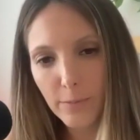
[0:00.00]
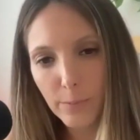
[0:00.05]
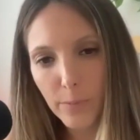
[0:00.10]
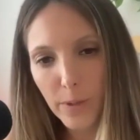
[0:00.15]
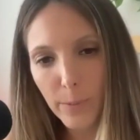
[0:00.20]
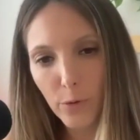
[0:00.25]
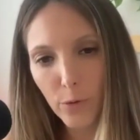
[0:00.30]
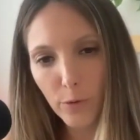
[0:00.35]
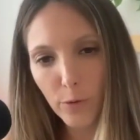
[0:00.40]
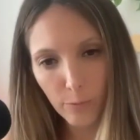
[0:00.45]

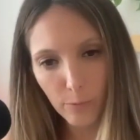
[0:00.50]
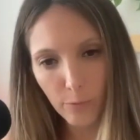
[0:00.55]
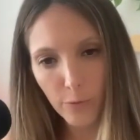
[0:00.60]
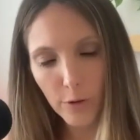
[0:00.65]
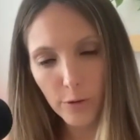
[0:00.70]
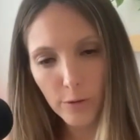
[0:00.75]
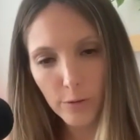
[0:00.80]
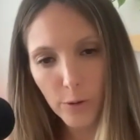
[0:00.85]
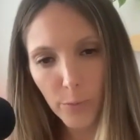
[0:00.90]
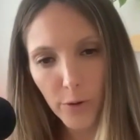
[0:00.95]
People
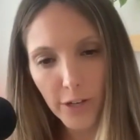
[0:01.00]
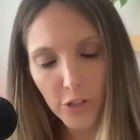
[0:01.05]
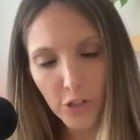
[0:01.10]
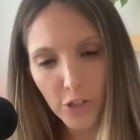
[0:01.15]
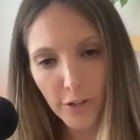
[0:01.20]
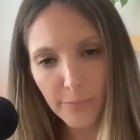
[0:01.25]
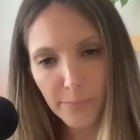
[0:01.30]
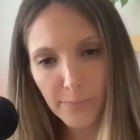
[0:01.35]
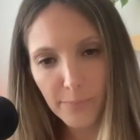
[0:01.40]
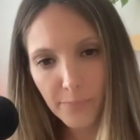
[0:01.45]
for
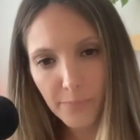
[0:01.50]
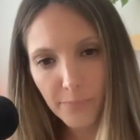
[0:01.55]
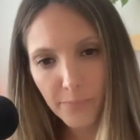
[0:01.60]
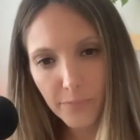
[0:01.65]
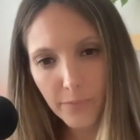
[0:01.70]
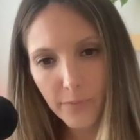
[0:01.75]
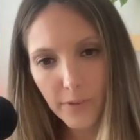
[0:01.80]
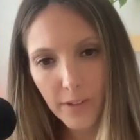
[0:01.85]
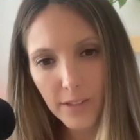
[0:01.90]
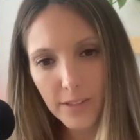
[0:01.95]
depression,
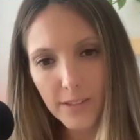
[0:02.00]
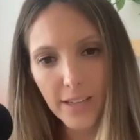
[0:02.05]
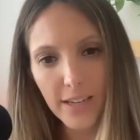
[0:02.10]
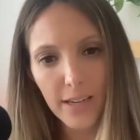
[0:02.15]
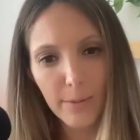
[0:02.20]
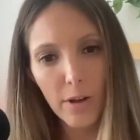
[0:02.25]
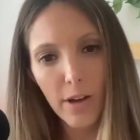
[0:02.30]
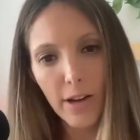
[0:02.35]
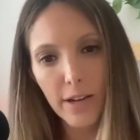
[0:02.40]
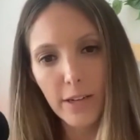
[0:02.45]
the
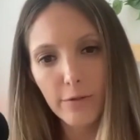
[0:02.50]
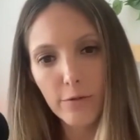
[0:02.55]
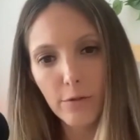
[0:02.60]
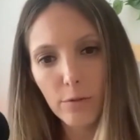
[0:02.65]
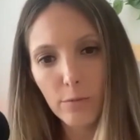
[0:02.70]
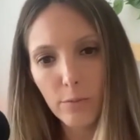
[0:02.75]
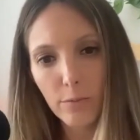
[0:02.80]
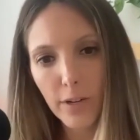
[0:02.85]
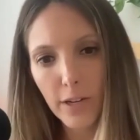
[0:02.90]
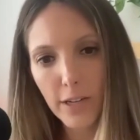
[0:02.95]
same kind of
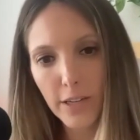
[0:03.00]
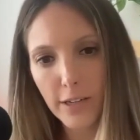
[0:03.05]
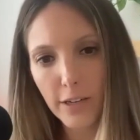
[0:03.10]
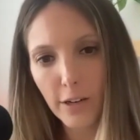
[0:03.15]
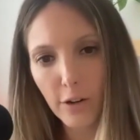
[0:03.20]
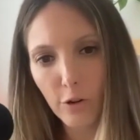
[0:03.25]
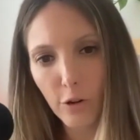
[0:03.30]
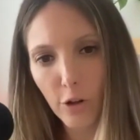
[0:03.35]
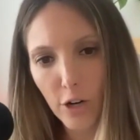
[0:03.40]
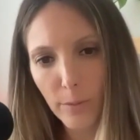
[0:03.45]
hidden I, alarm I